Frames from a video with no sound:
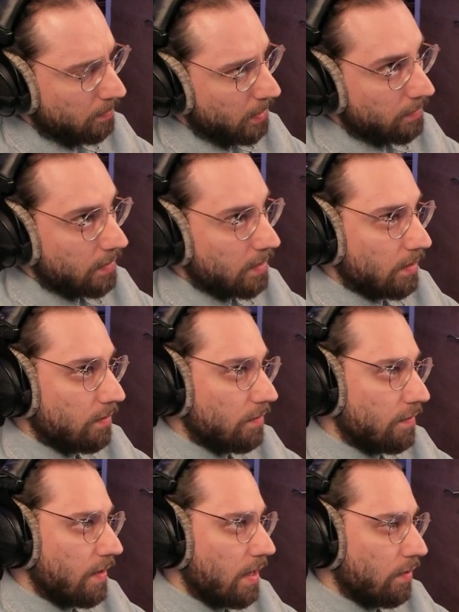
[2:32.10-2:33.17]
me feel
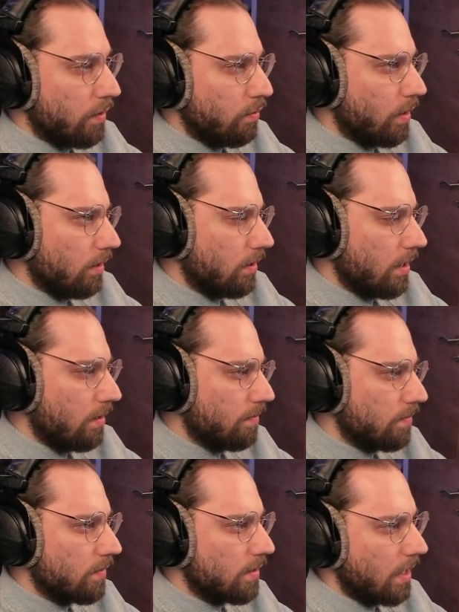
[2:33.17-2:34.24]
very
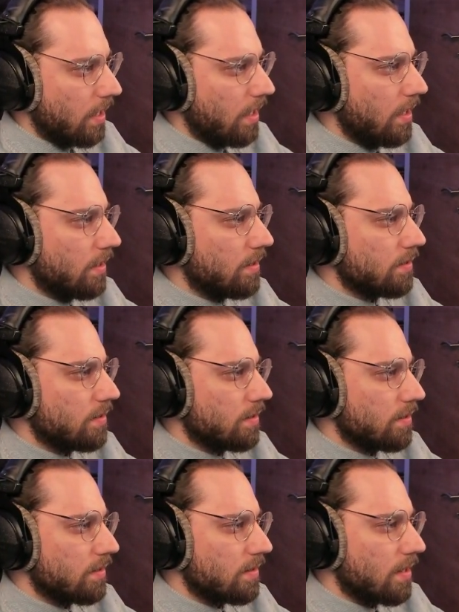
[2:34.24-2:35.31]
welcomed, and
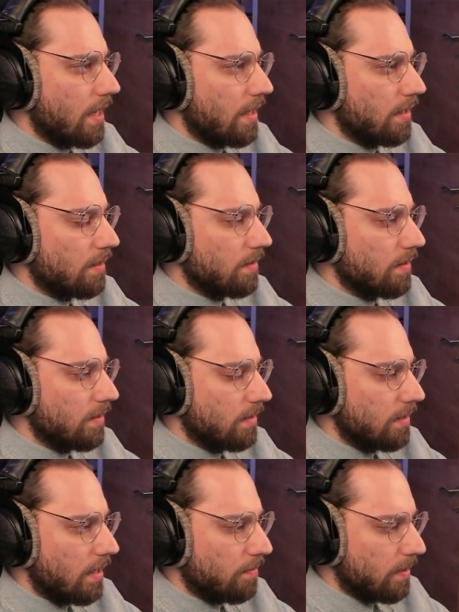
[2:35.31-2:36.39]
it
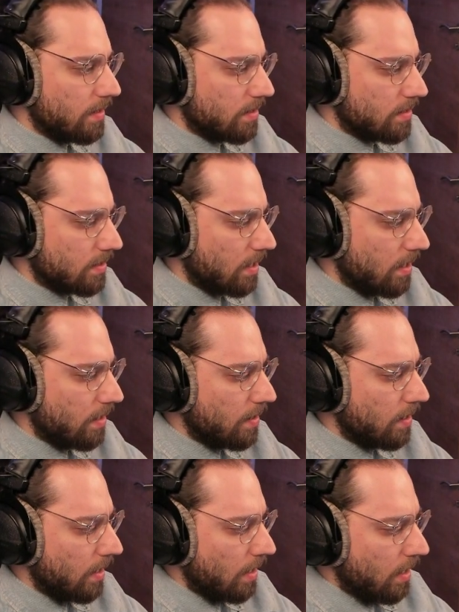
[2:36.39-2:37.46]
gave me this
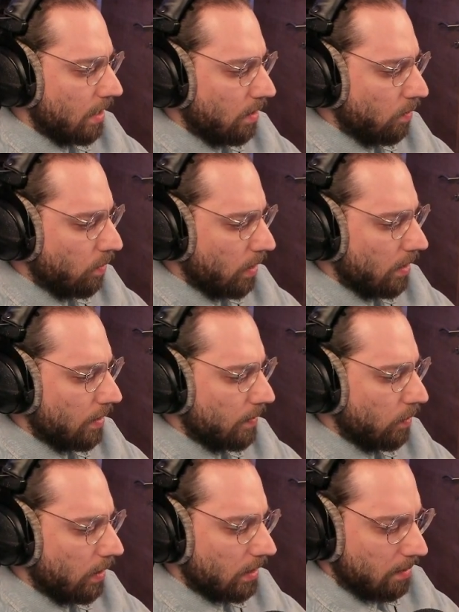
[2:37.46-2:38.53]

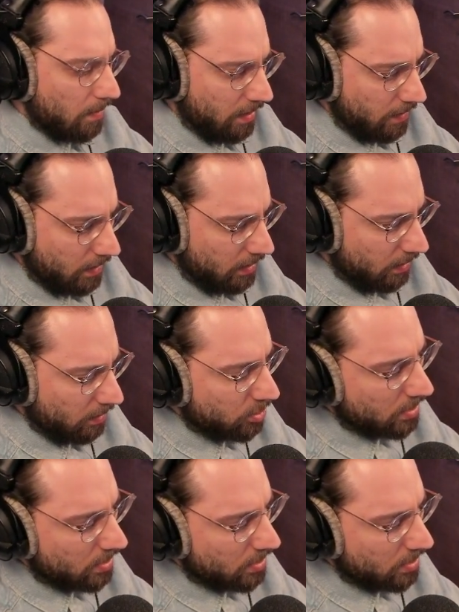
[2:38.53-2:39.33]
welcoming feeling, which is